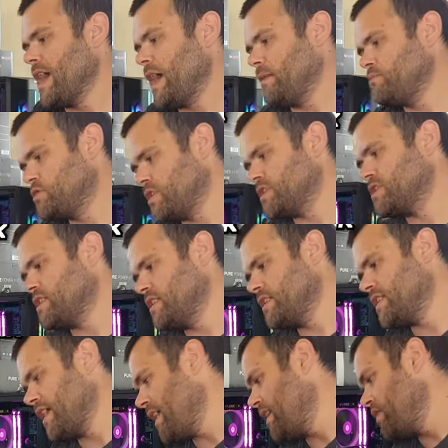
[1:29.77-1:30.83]
I'm just going to
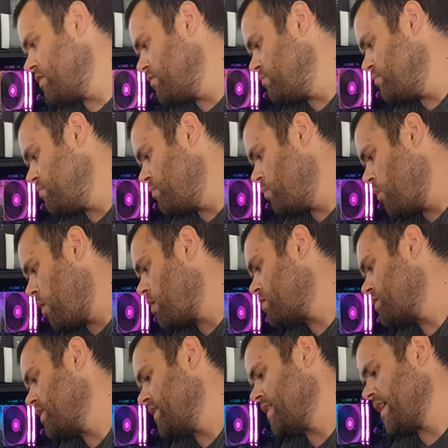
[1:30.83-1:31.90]
tell you
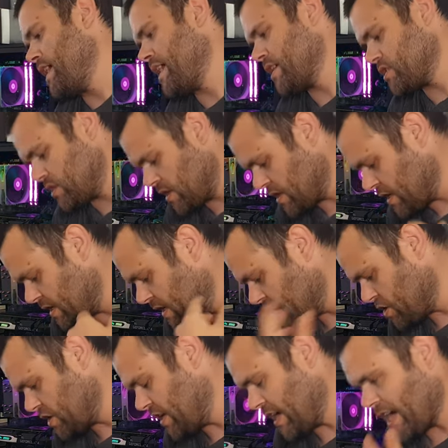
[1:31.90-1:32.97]
what I
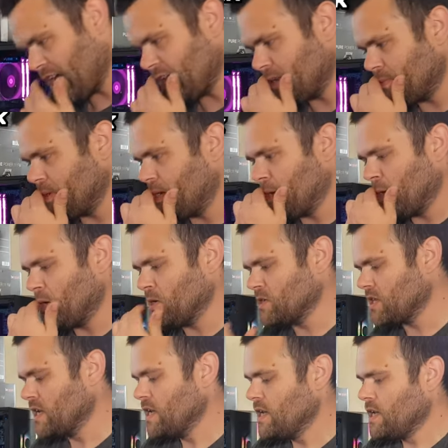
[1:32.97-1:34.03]
initially had, because